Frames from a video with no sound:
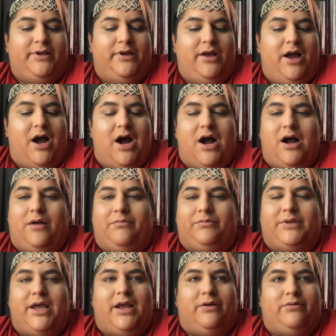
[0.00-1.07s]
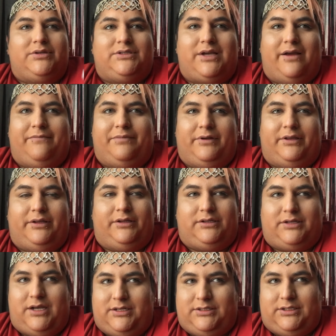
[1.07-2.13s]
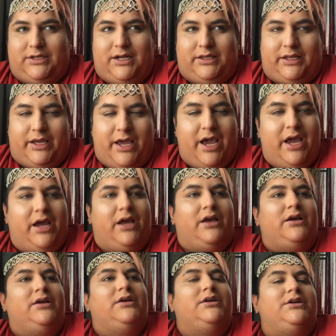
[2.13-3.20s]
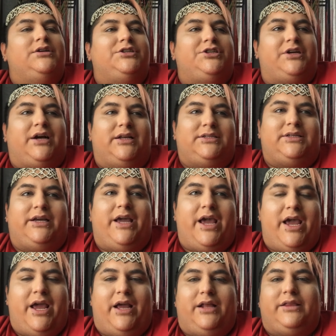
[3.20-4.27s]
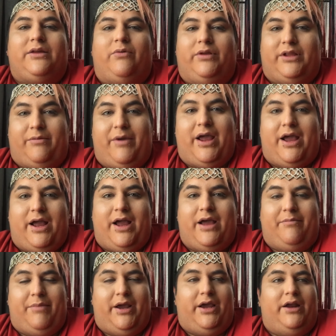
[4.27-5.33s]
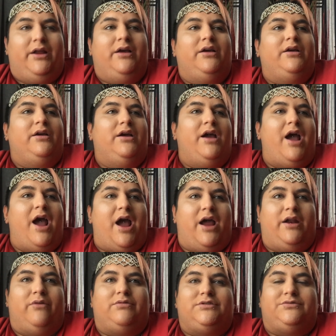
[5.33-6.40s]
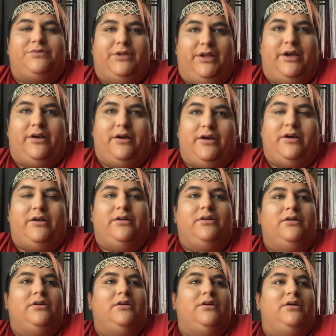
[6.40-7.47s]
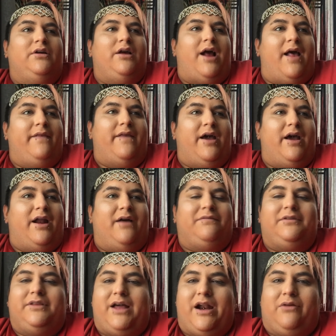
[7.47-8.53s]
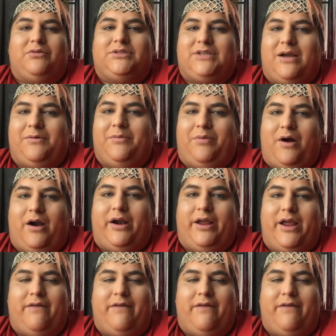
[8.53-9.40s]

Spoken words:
Then it was time for us to cut the cake. She cuts the cake, the one that my aunt had made, and it was really good. And then after that, it was time to party.